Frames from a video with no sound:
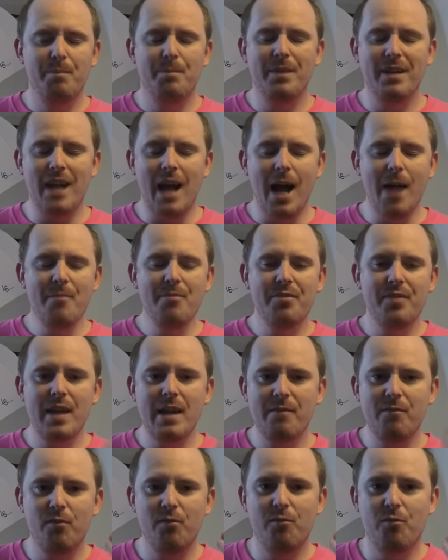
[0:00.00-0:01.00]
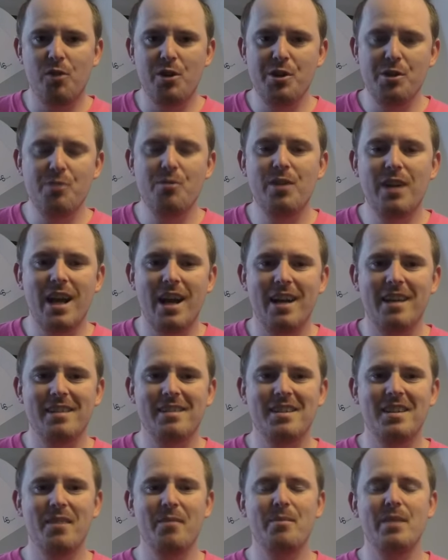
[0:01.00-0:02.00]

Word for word: But I'm thankful for you guys,